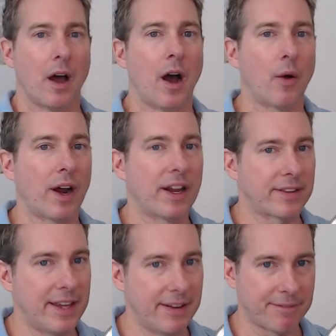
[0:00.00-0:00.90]
All right, it's
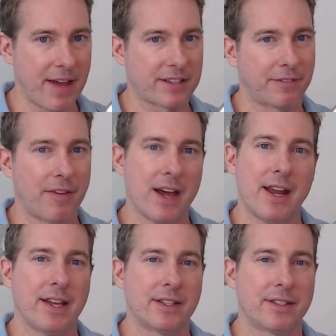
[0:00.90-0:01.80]
the hidden facts of
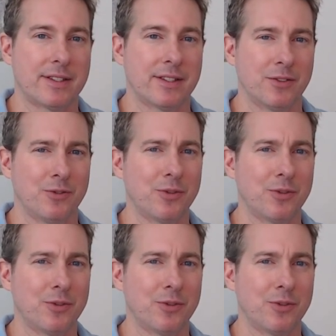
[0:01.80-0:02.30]
finance,